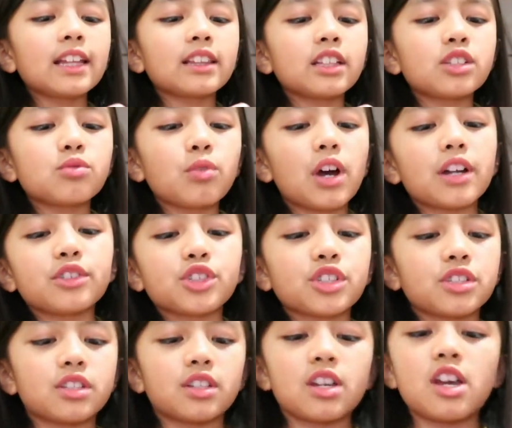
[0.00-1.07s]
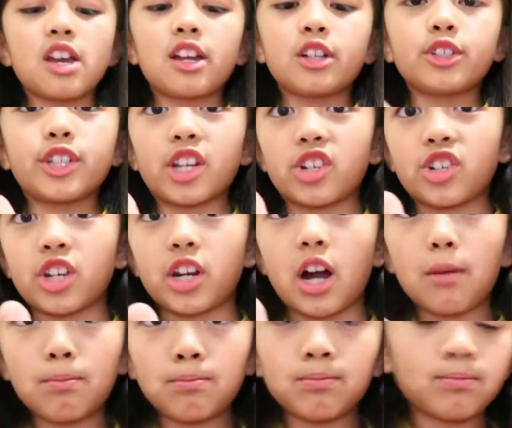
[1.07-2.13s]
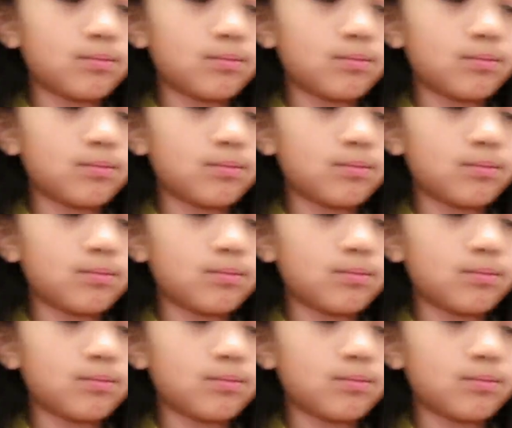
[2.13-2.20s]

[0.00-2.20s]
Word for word: This one just dent it up.